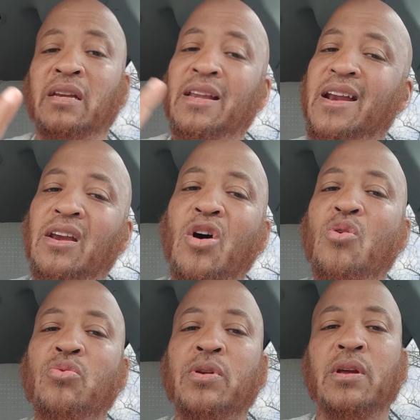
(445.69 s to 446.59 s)
let
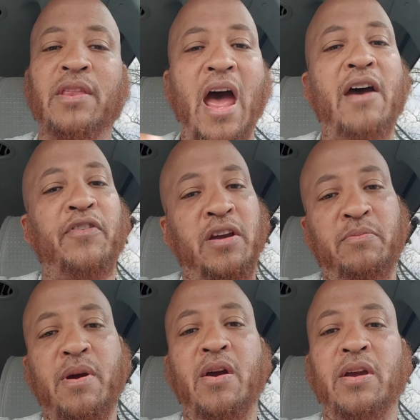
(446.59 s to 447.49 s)
alone the African
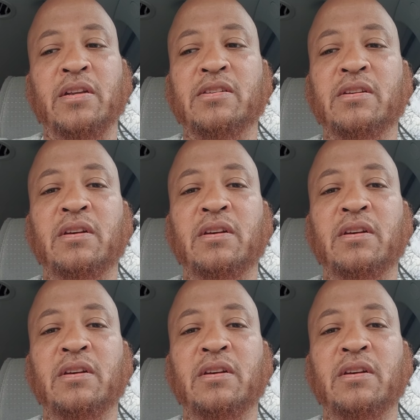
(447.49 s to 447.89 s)
Americans.